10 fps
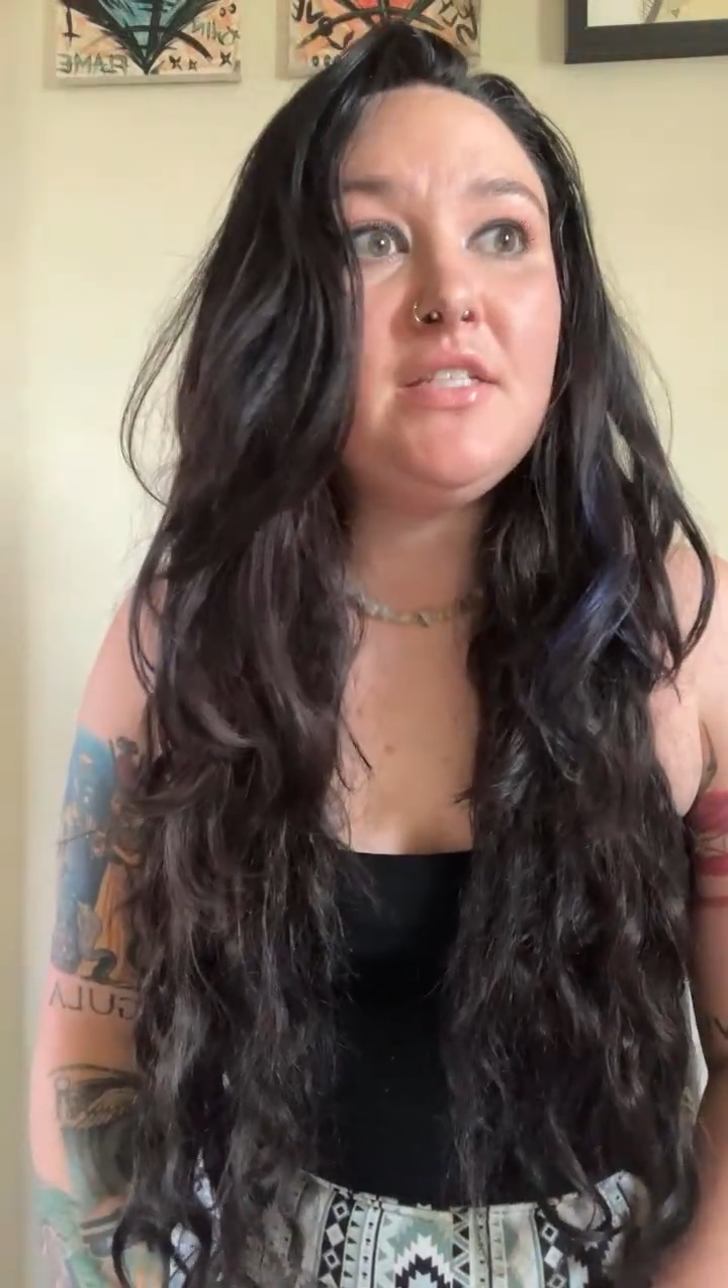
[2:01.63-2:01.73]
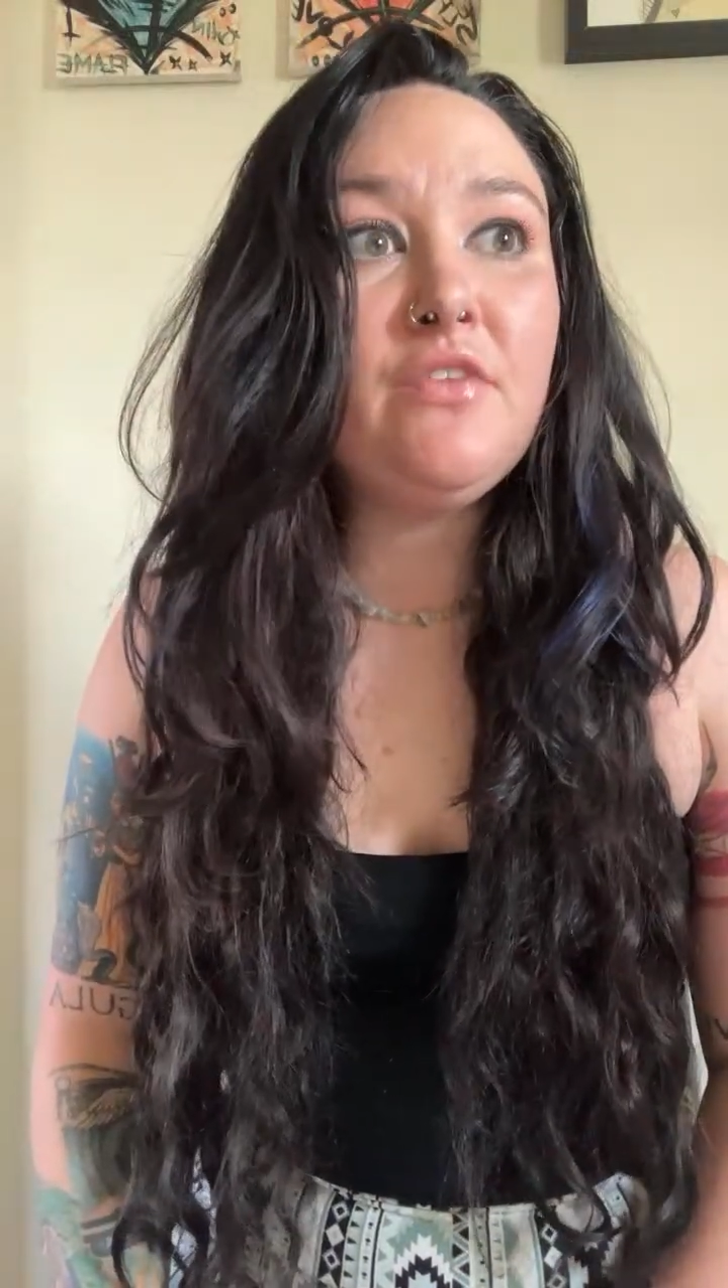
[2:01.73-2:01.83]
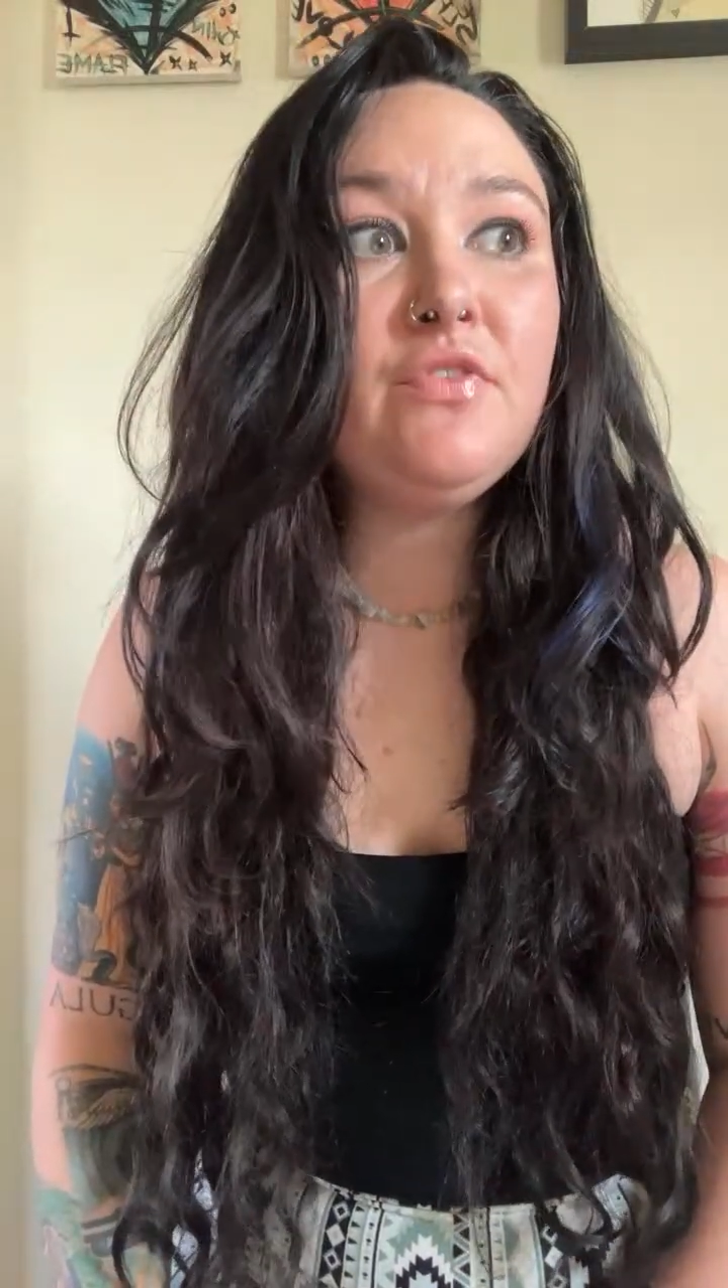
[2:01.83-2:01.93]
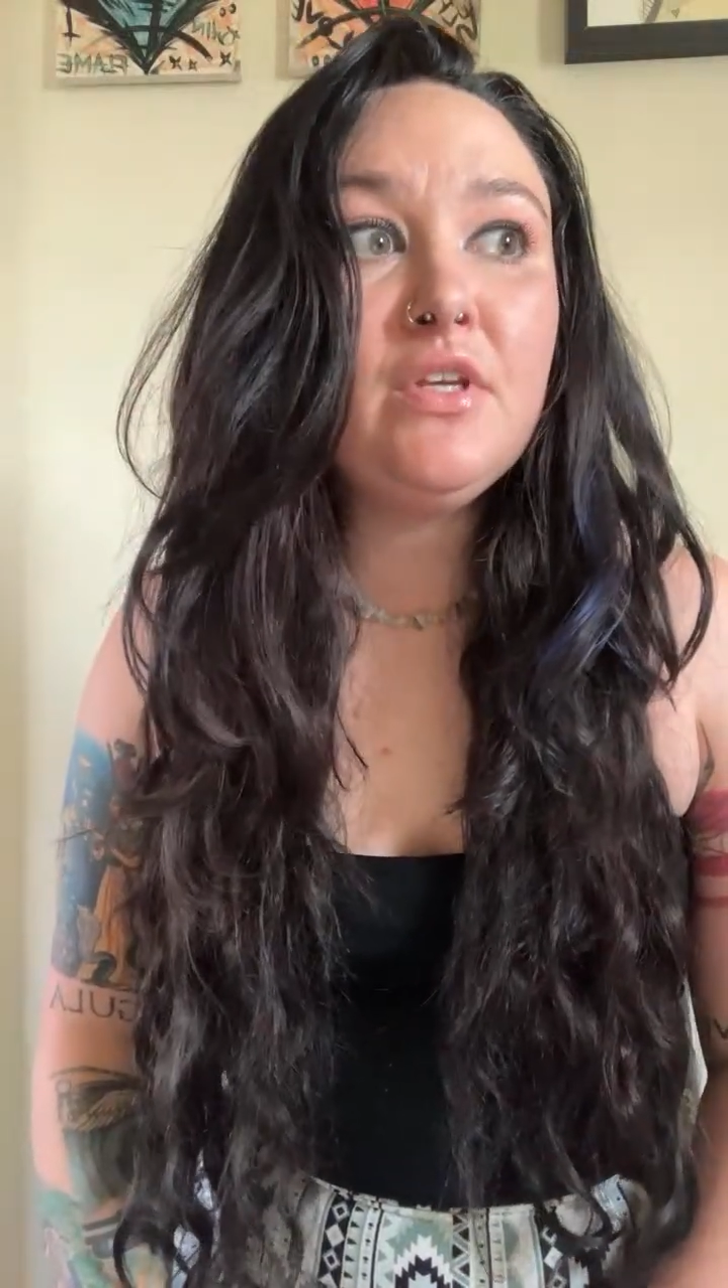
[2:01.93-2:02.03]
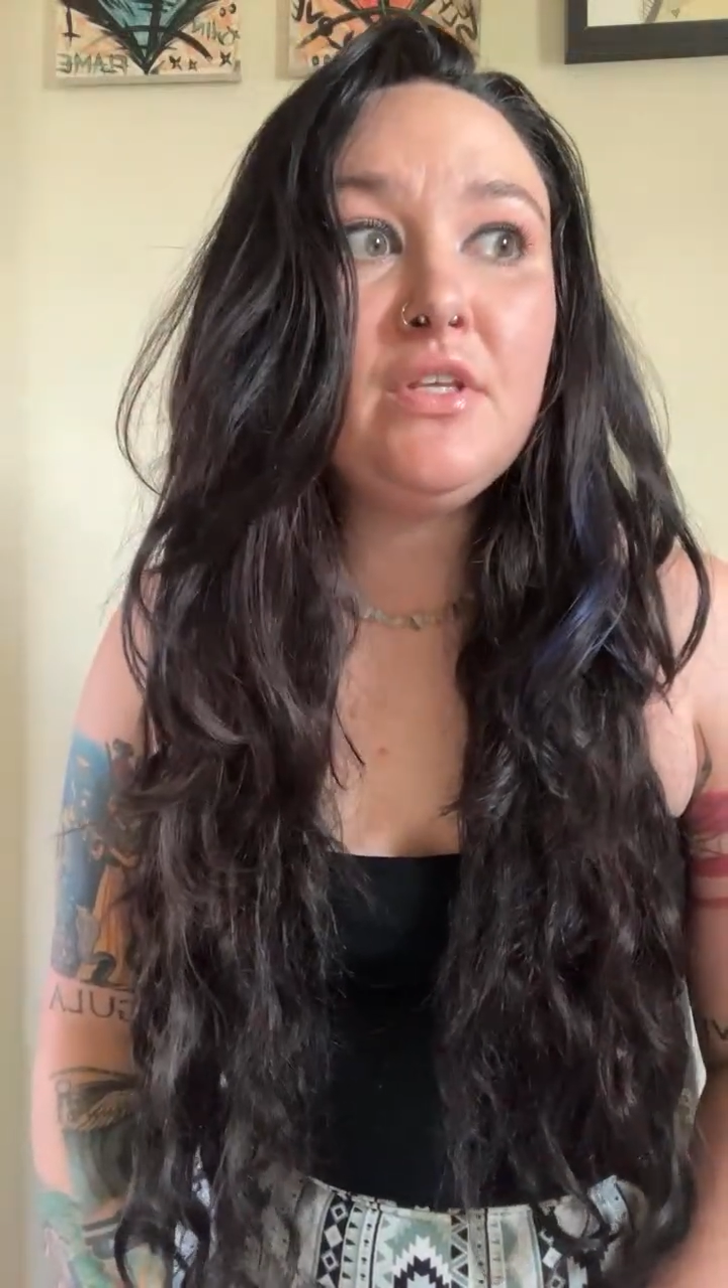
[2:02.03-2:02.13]

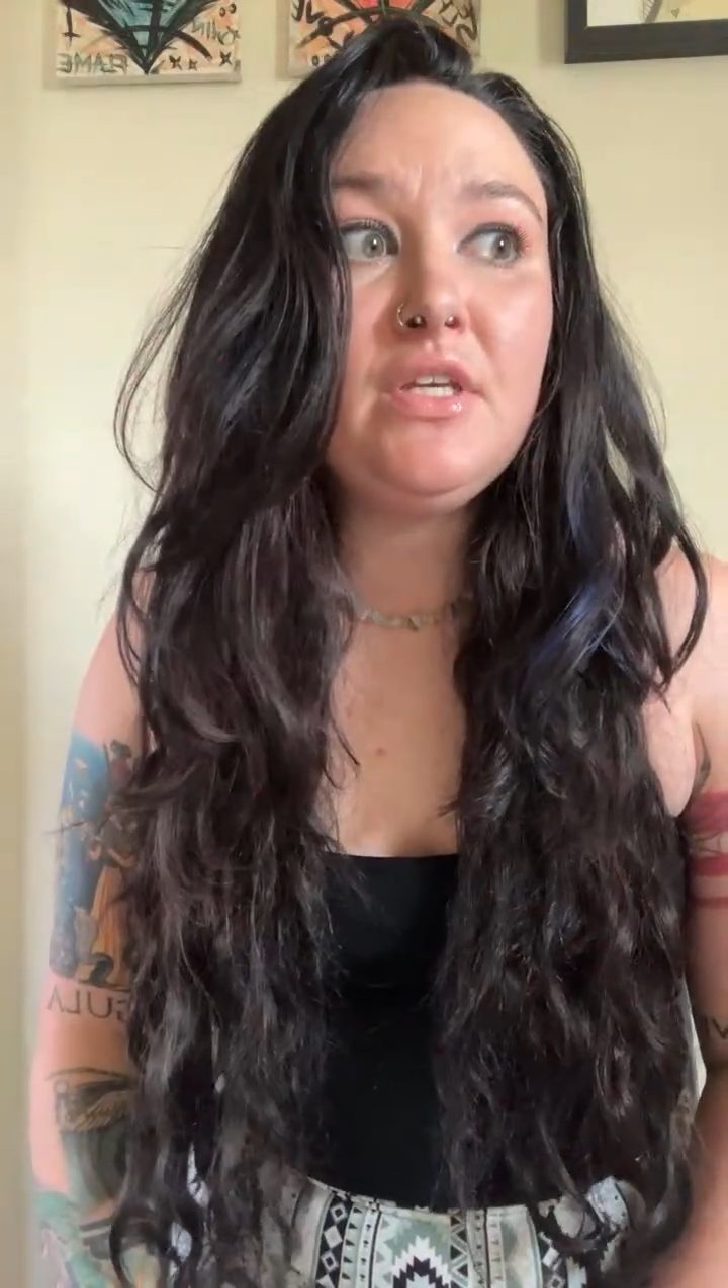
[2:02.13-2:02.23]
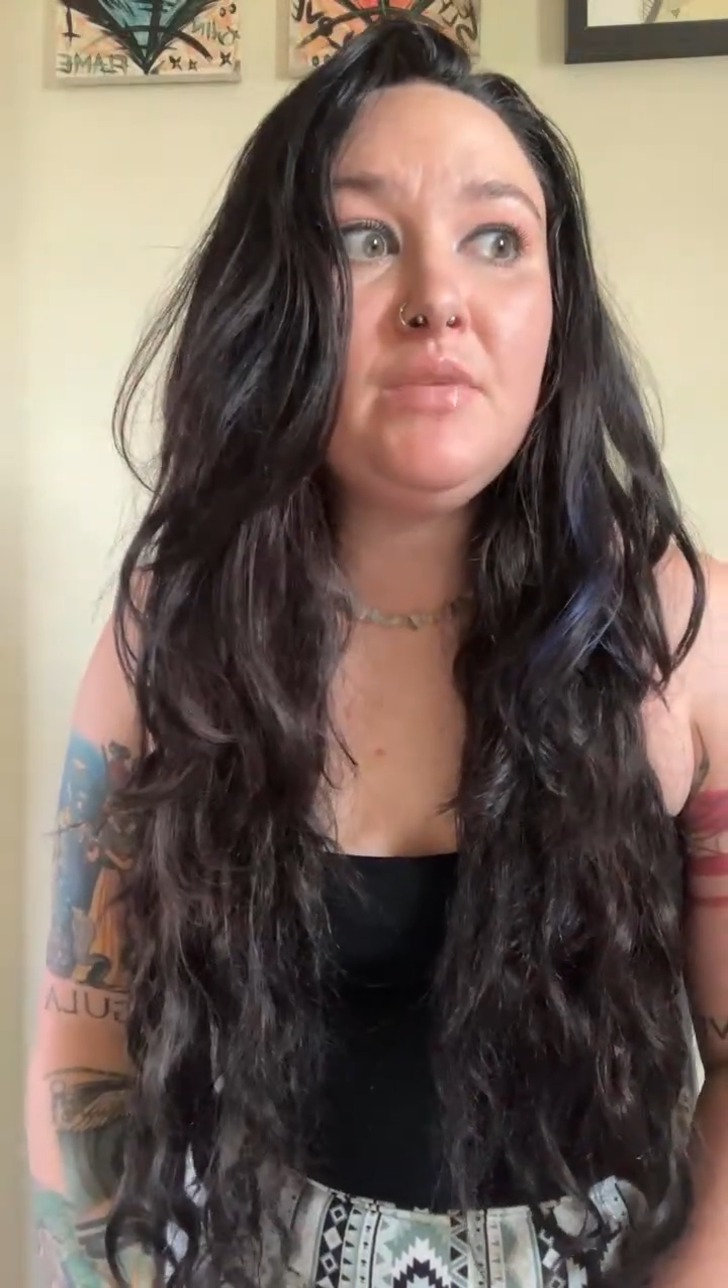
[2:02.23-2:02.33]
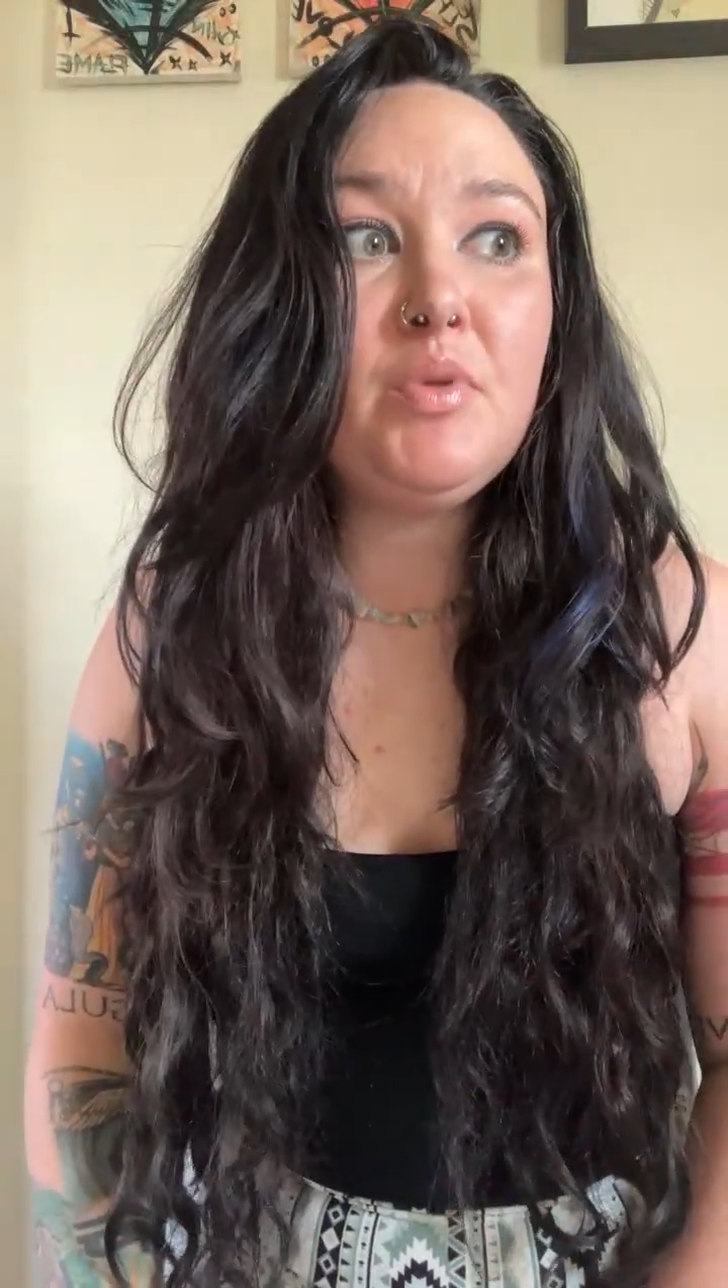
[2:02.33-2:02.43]
definitely